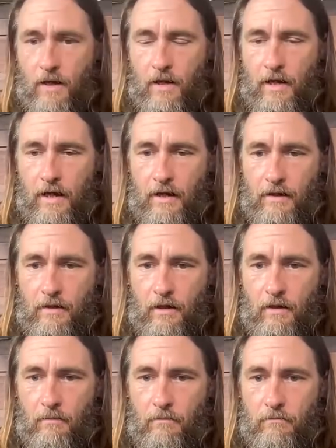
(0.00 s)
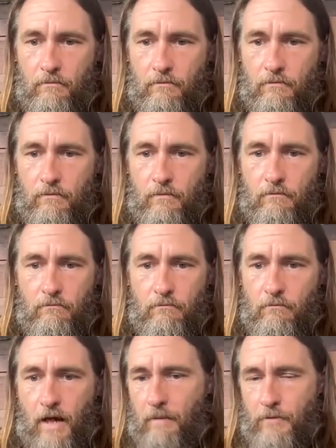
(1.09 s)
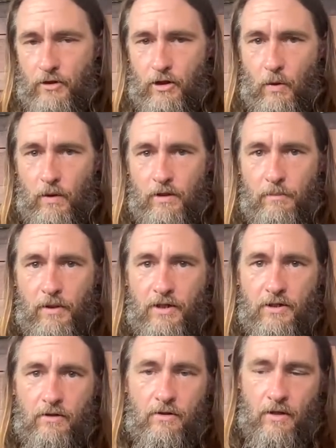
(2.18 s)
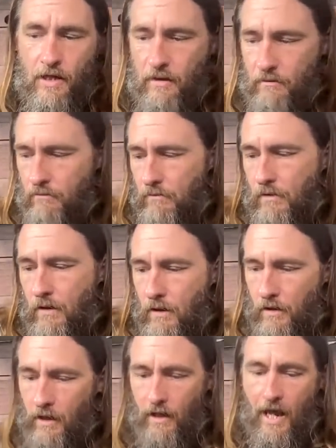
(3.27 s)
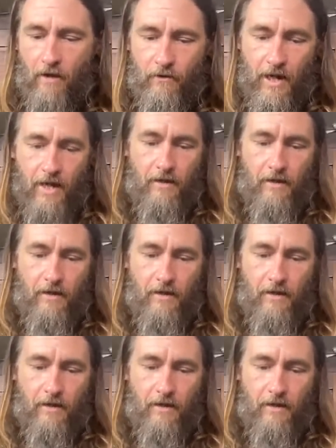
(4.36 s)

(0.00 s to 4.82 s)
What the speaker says: And I'm just going to places that allow that,